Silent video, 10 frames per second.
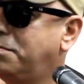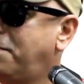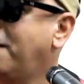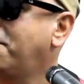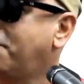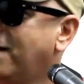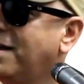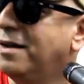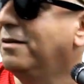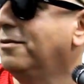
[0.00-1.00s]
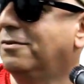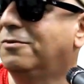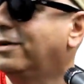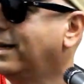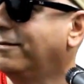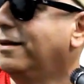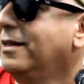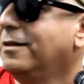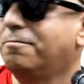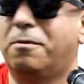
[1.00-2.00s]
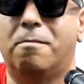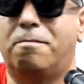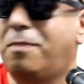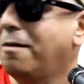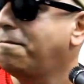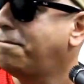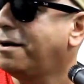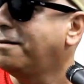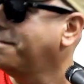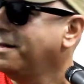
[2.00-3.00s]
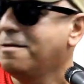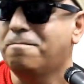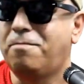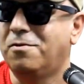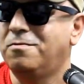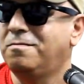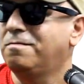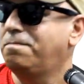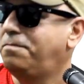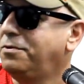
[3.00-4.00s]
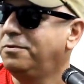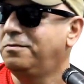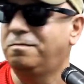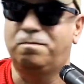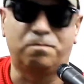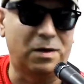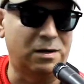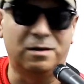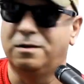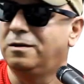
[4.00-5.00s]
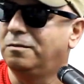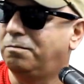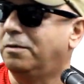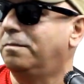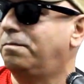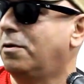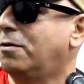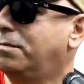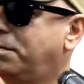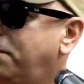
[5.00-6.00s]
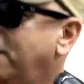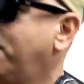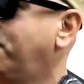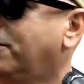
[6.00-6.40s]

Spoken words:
bum bum whatever. Bum bum boom boom bum bum